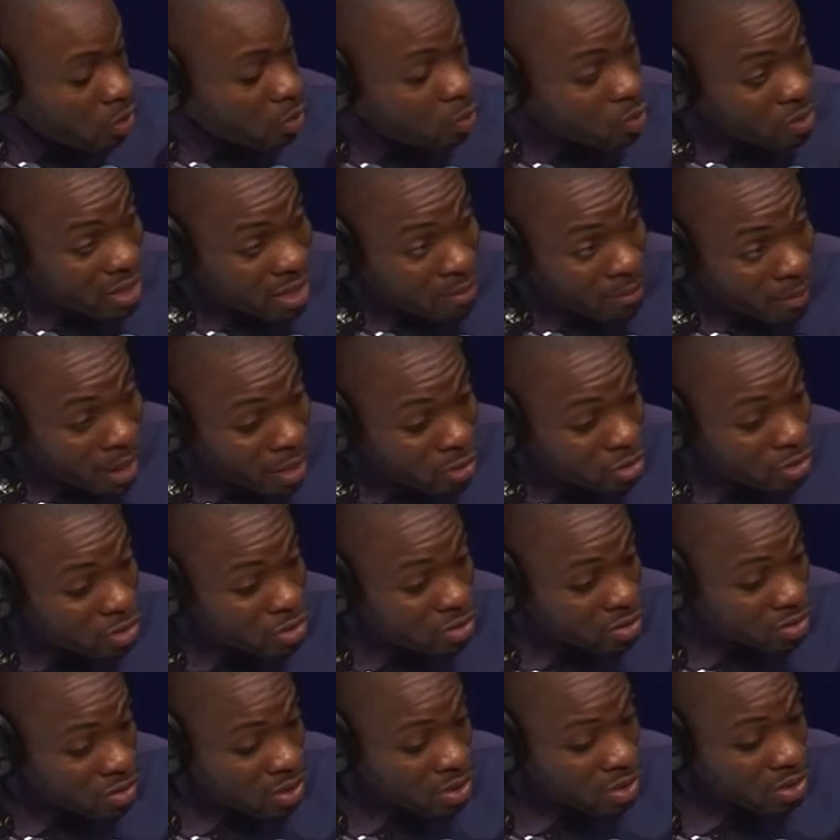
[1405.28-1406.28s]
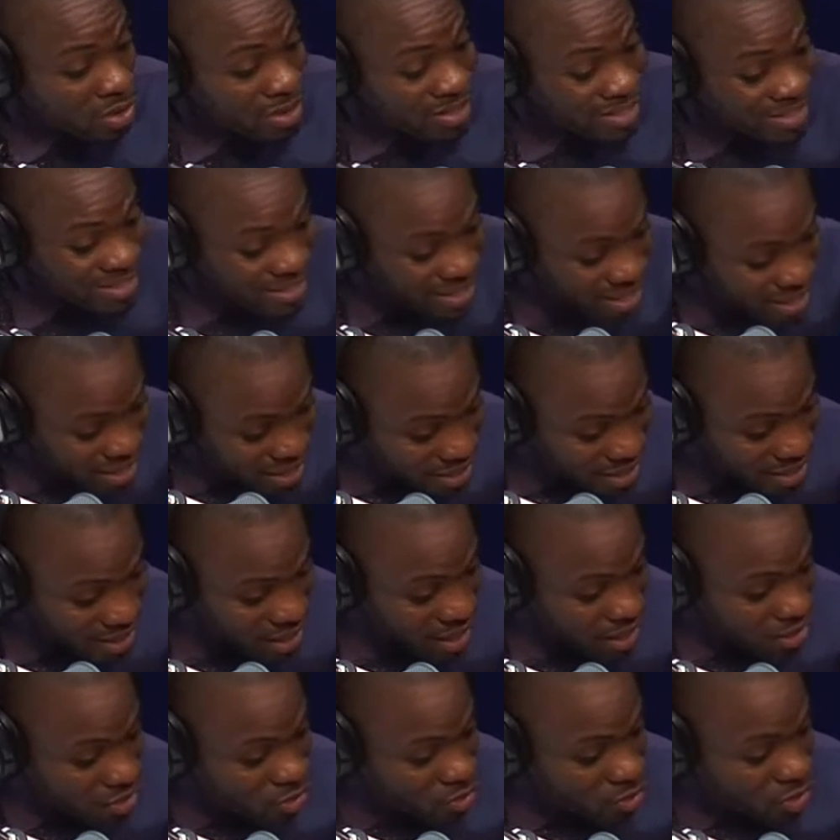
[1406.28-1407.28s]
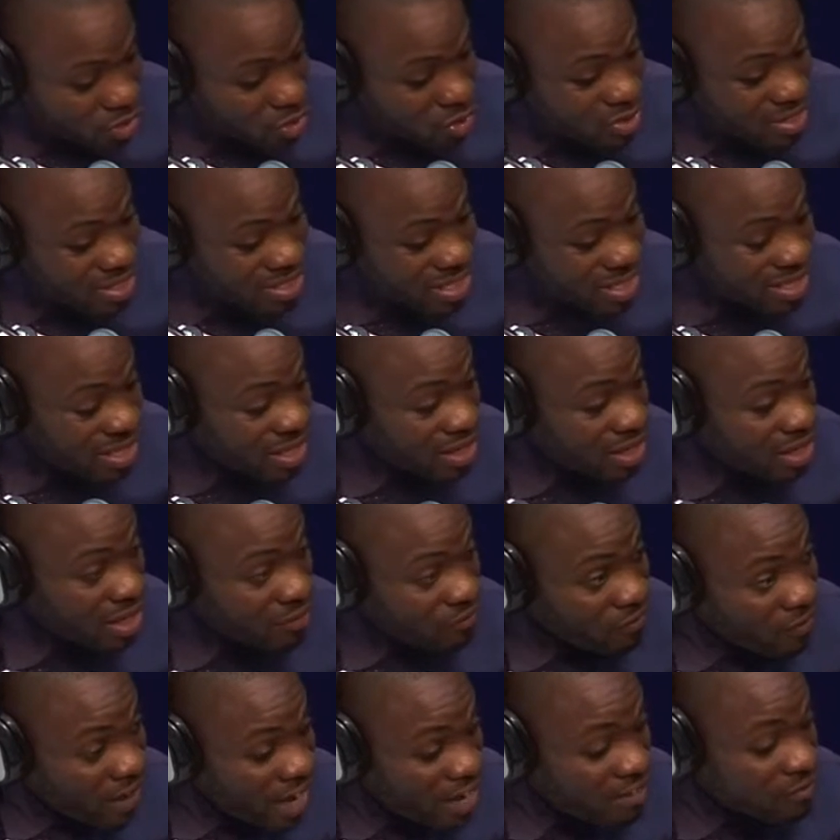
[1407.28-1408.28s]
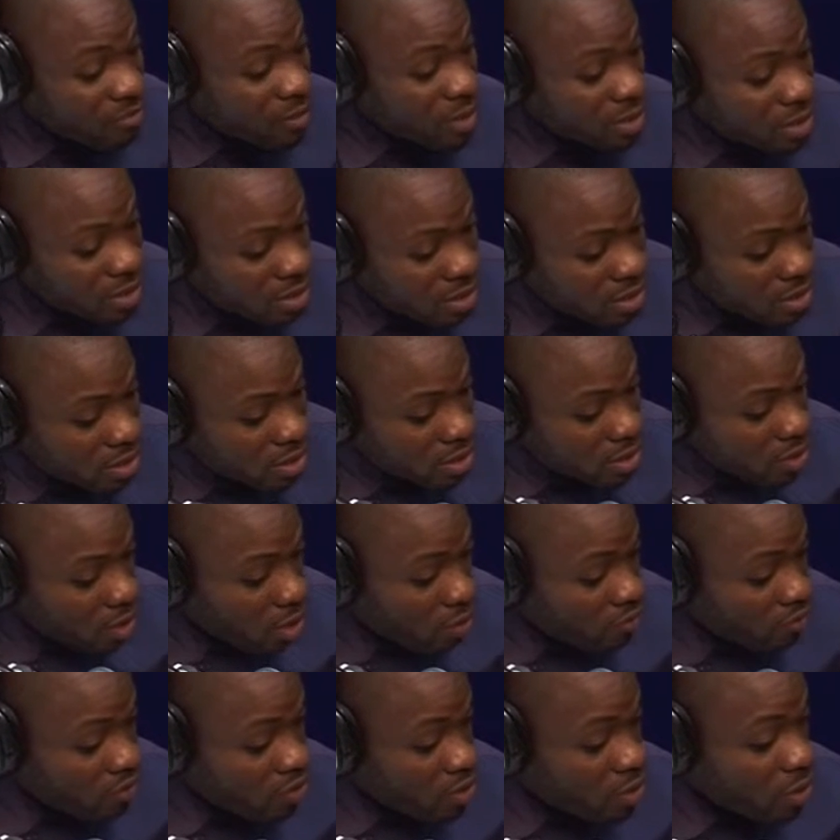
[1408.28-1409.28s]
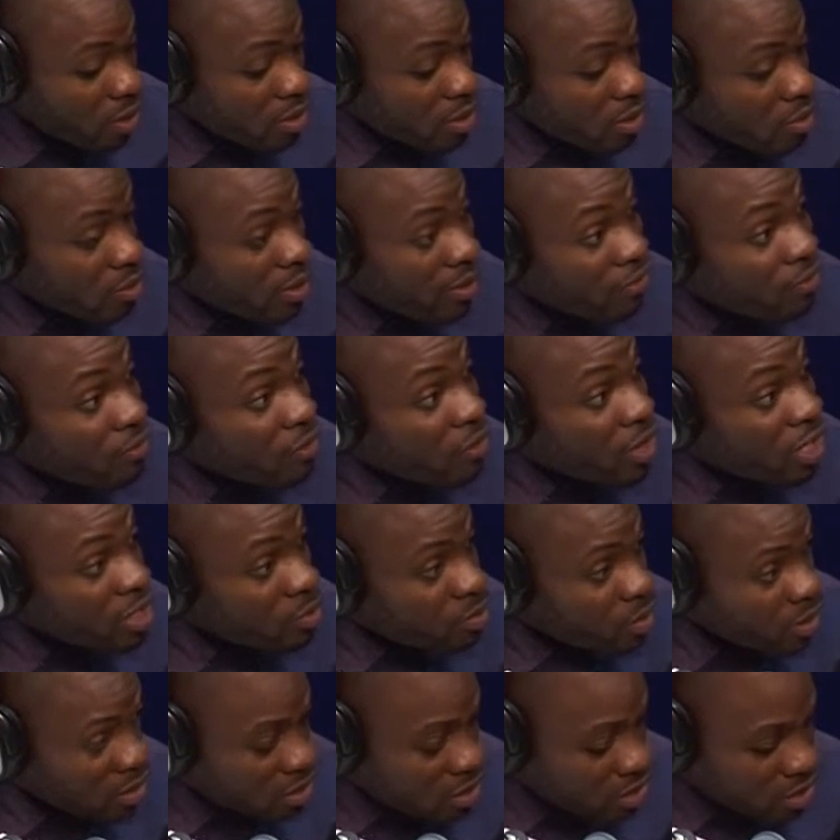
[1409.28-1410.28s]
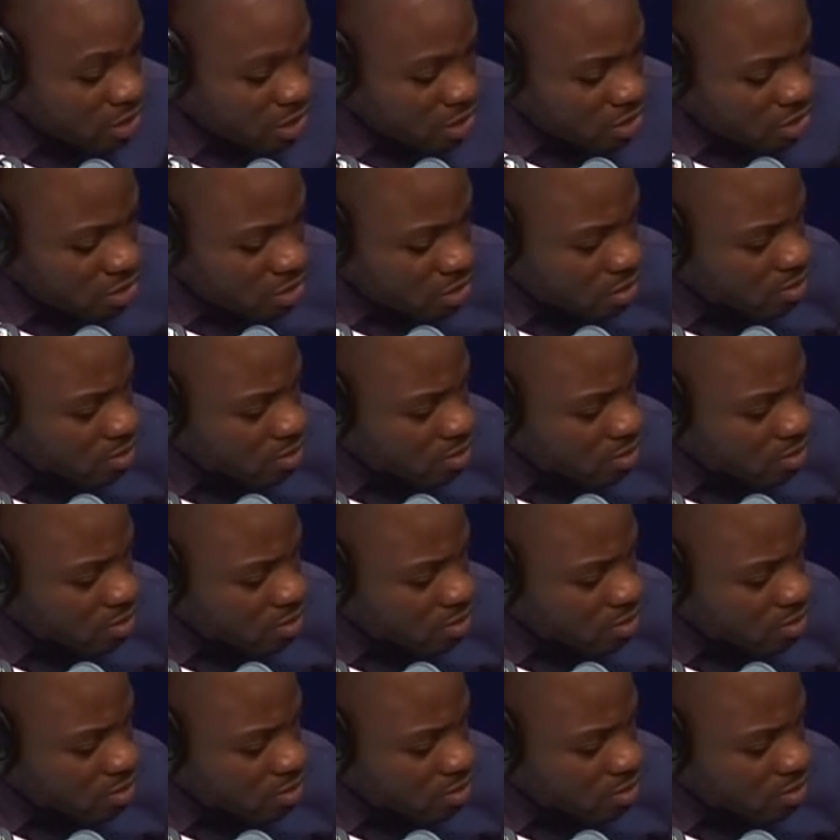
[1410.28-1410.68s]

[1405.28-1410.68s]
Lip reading: would amount to taking the country to yet another 5 months of going through a fresh presentation.